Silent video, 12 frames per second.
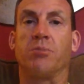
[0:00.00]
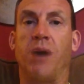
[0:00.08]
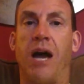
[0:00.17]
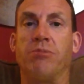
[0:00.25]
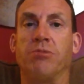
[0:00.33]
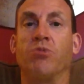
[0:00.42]

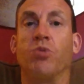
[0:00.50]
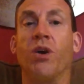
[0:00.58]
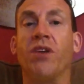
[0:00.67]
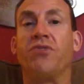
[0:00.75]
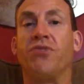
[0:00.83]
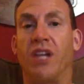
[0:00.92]
problems
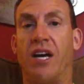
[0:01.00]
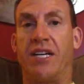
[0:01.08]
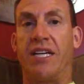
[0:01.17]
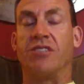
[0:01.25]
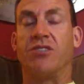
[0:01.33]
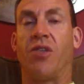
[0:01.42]
with
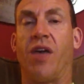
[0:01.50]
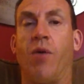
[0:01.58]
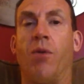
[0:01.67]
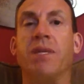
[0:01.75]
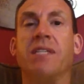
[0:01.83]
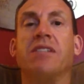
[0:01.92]
flooding, so that
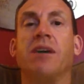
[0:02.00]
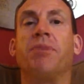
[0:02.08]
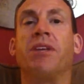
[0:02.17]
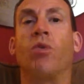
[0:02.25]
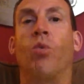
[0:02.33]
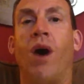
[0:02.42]
will be
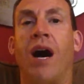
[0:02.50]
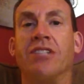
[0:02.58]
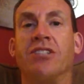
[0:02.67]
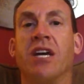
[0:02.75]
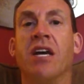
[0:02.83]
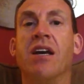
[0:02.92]
something to
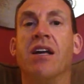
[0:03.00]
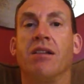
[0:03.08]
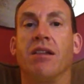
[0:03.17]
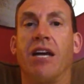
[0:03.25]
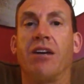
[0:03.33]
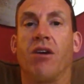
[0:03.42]
watch
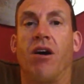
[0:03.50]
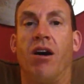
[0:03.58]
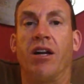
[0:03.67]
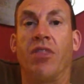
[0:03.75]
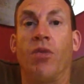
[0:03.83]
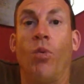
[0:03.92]
later
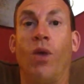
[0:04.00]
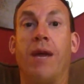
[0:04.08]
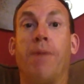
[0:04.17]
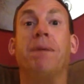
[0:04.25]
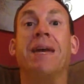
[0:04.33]
on in the week.